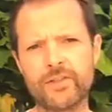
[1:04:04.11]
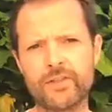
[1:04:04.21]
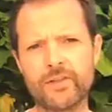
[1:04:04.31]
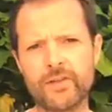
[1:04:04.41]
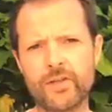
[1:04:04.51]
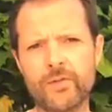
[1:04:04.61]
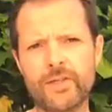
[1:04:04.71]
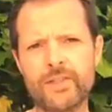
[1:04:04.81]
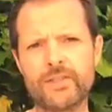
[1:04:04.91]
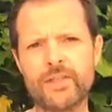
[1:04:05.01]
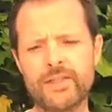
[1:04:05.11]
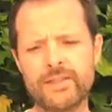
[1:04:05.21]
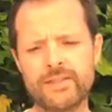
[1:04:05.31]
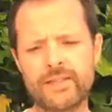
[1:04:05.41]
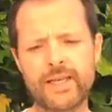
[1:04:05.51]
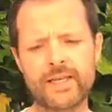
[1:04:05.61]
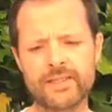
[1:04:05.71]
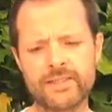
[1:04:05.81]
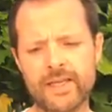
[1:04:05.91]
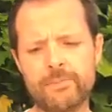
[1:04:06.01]
You can always take a
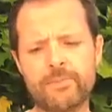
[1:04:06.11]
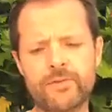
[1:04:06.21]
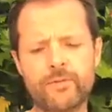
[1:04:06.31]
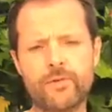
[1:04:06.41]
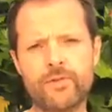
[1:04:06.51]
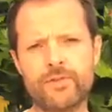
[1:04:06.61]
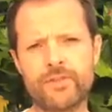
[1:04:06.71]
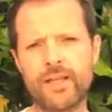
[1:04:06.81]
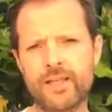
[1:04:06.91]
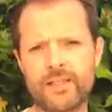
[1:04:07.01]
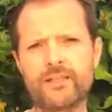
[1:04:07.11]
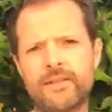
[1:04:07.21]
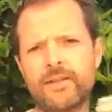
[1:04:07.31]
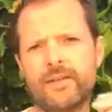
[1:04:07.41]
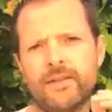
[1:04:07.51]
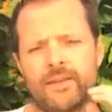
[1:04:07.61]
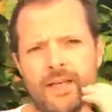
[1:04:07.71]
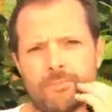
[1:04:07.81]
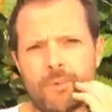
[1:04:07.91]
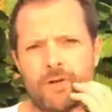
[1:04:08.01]
step towards that
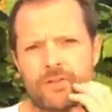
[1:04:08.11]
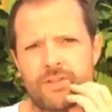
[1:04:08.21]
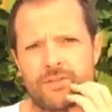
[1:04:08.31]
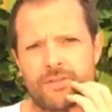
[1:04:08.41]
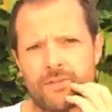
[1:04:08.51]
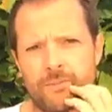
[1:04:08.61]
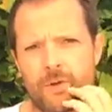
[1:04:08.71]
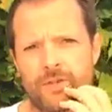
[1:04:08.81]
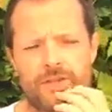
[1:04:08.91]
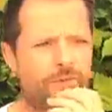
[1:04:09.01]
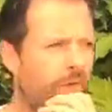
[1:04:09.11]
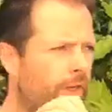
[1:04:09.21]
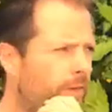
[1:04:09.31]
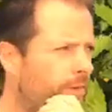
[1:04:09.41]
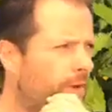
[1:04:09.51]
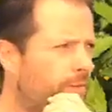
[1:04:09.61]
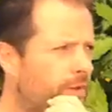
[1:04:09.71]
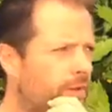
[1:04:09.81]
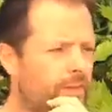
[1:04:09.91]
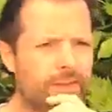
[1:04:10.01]
positive way of
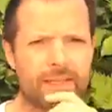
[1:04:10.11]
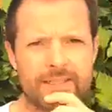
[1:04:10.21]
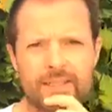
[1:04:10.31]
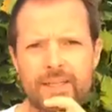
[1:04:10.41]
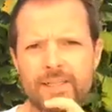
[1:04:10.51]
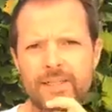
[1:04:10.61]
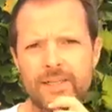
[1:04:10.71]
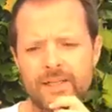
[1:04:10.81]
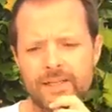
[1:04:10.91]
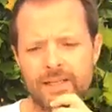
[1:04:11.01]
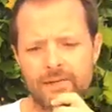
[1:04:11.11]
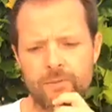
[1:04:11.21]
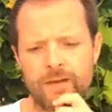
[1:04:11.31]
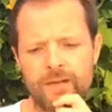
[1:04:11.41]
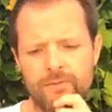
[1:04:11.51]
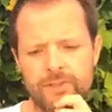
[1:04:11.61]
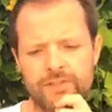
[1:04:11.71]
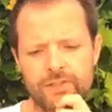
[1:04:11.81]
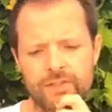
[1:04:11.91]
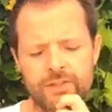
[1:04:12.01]
looking at things, and that way in which
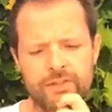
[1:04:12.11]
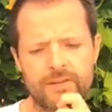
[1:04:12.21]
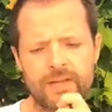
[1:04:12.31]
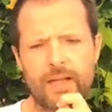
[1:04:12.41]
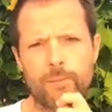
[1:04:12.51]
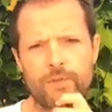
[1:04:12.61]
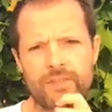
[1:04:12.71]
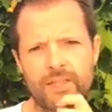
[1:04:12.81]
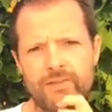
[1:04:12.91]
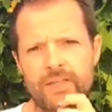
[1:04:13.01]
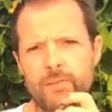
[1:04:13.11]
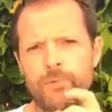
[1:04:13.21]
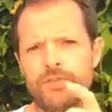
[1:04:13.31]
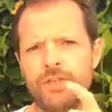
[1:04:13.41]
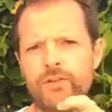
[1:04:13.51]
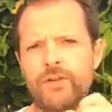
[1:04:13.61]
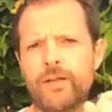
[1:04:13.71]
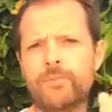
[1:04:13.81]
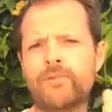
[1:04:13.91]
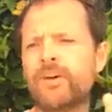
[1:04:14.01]
you can help yourselves, help your children,
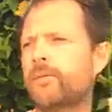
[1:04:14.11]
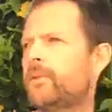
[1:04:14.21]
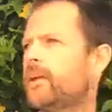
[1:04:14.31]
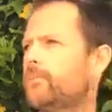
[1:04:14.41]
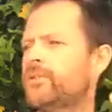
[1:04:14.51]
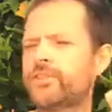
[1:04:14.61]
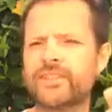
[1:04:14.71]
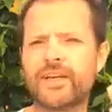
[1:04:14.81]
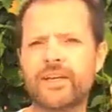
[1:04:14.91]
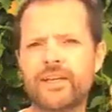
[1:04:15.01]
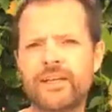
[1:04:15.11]
help your family, help your society.